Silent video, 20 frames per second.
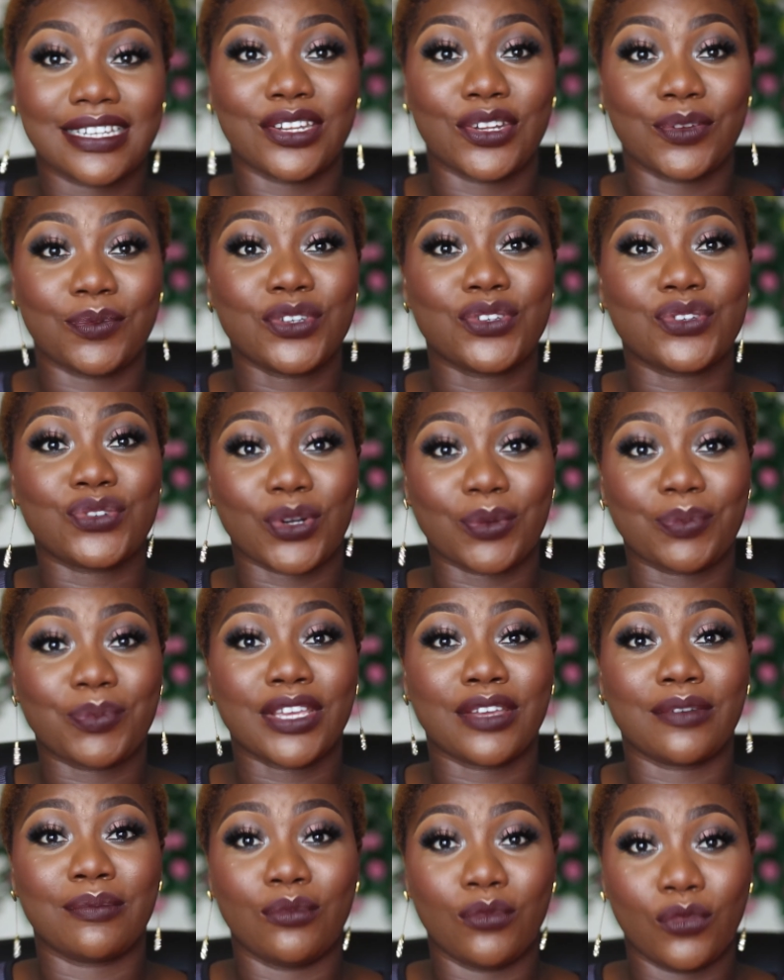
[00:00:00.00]
gonna be
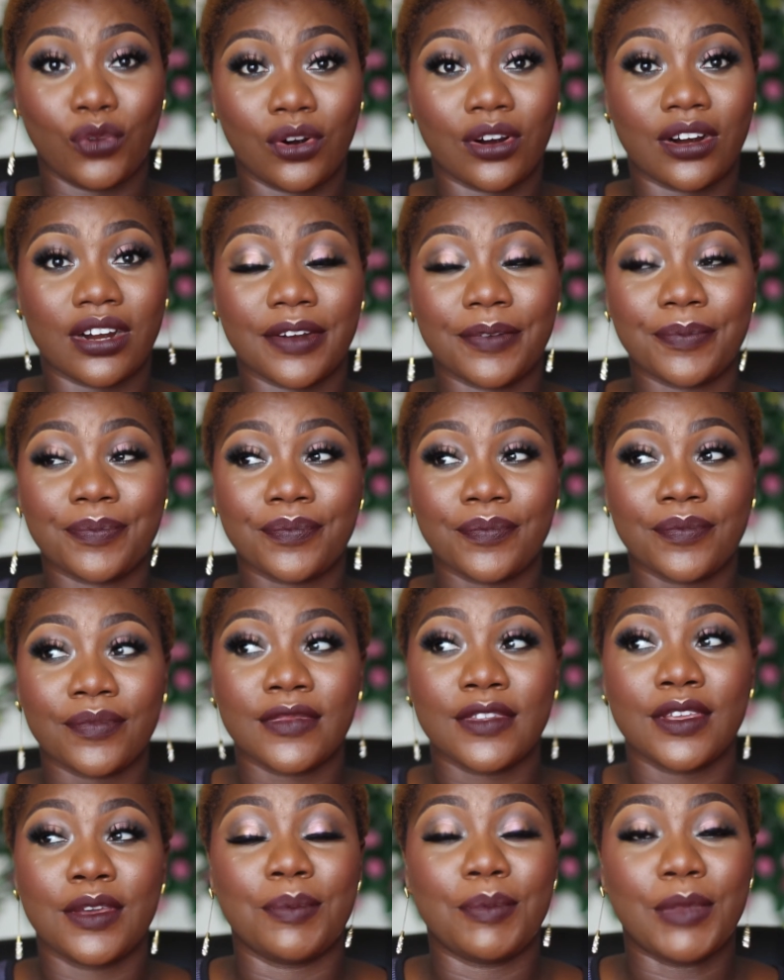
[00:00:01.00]
dropping more
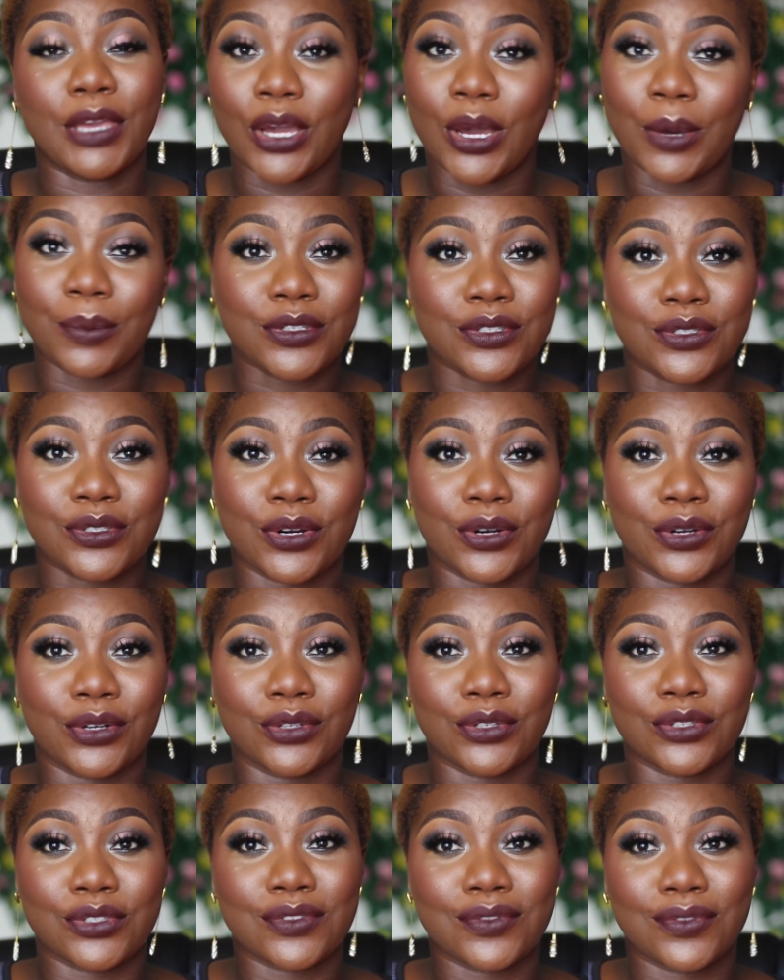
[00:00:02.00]
makeup
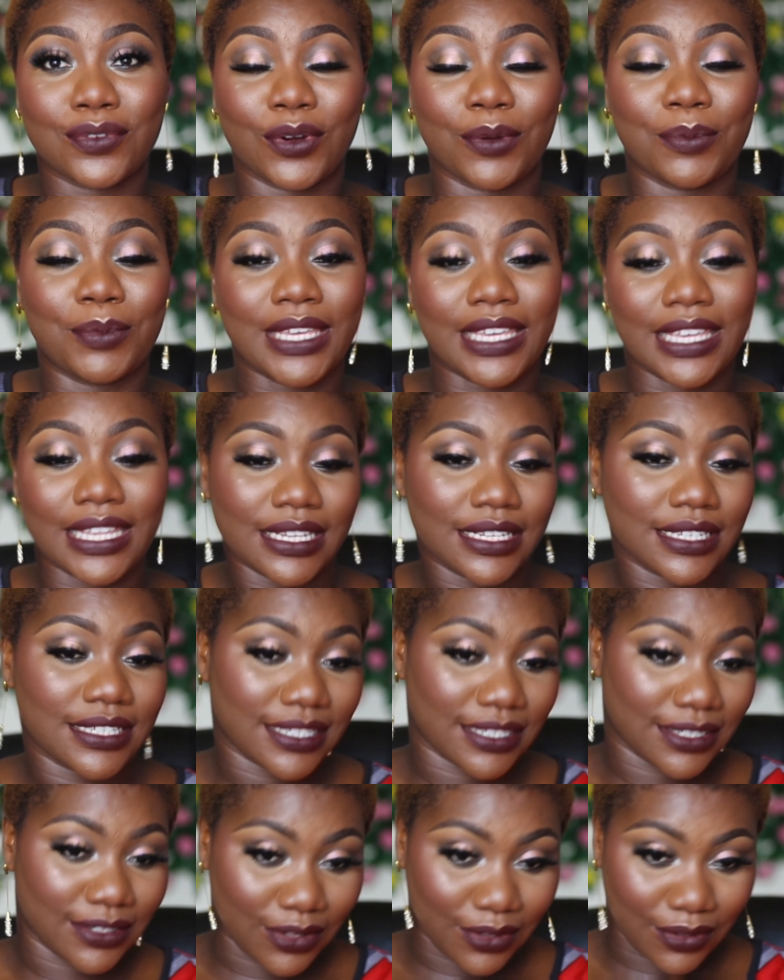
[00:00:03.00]
tutorials for beginners
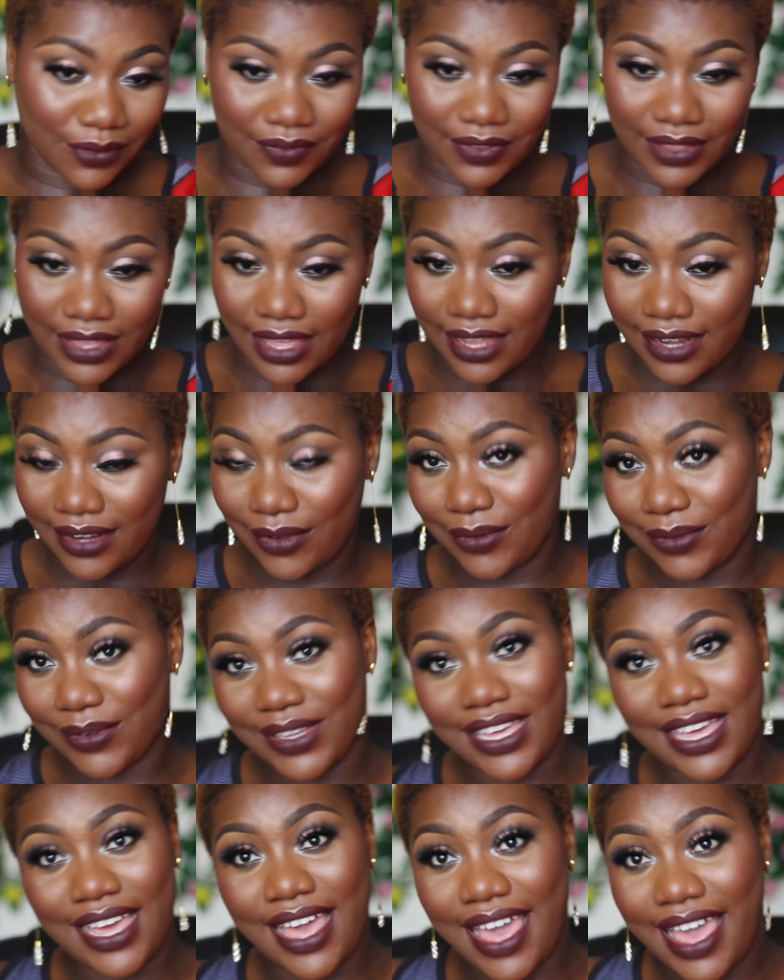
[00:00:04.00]
and all of that,
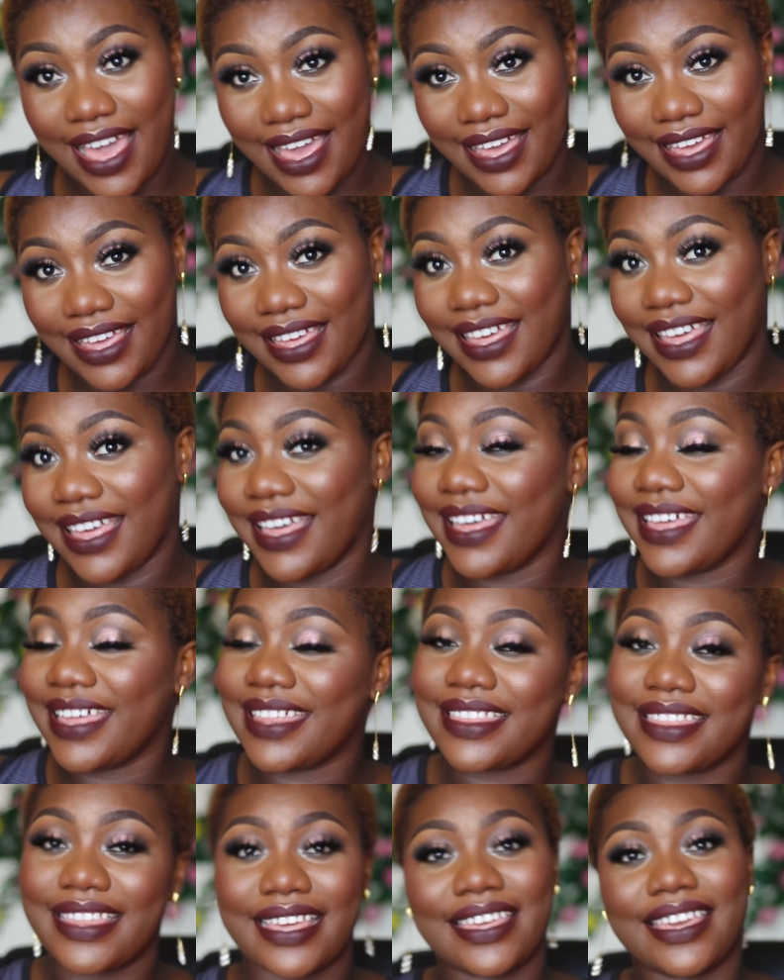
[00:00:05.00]
okay?
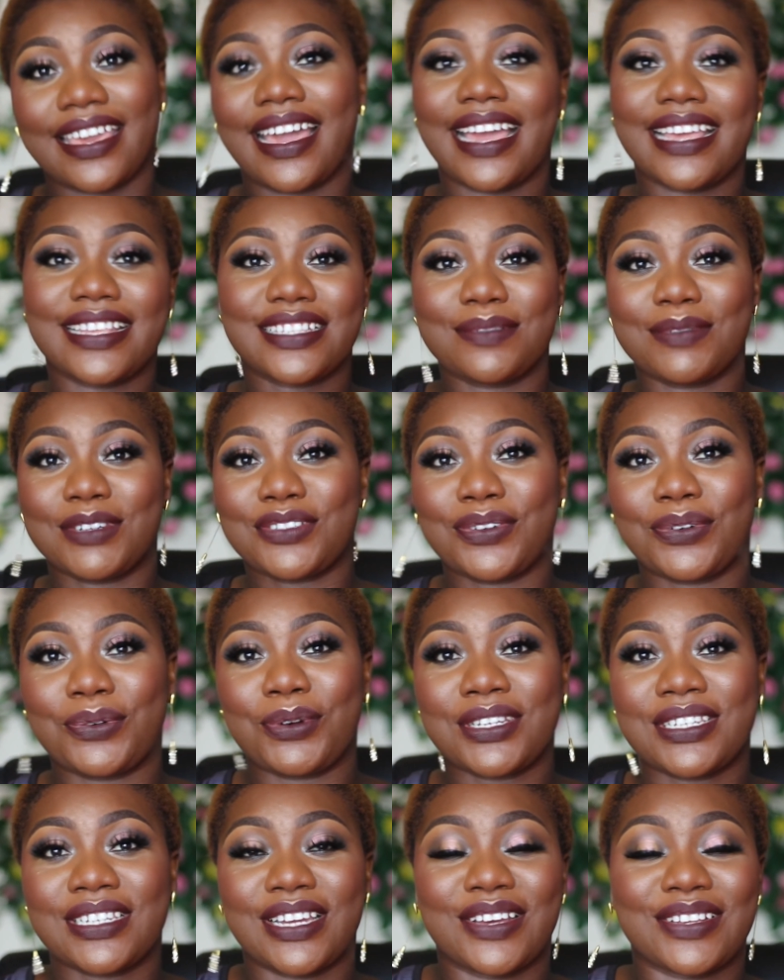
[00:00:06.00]
Thank you guys so much for
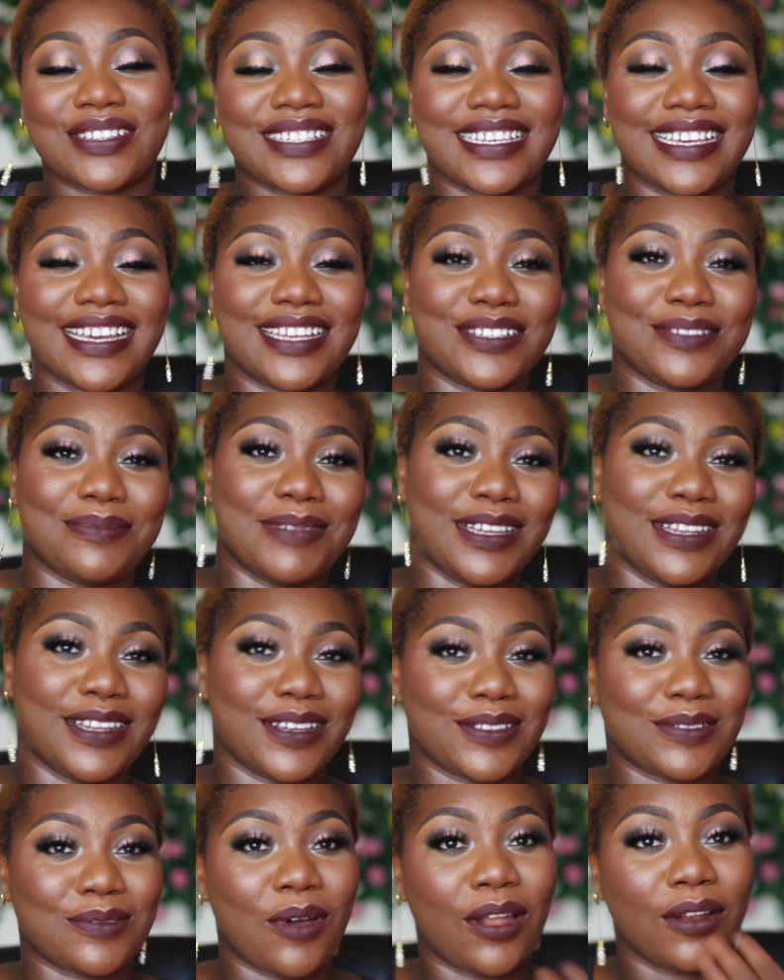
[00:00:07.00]
watching. I'll see you guys on my
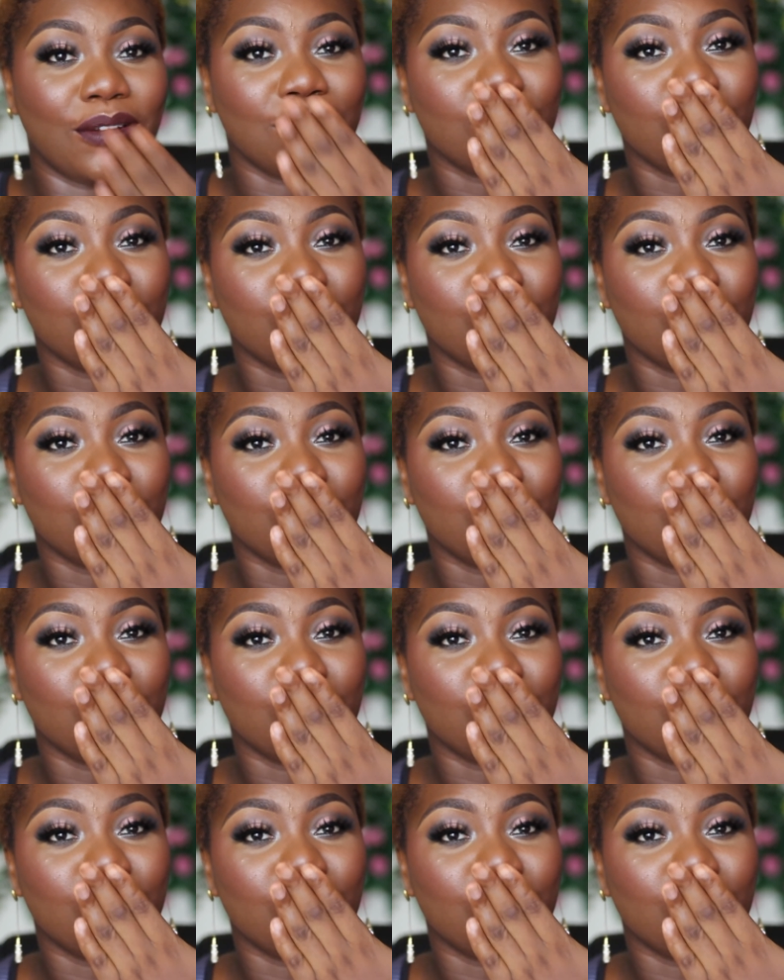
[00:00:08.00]
next one.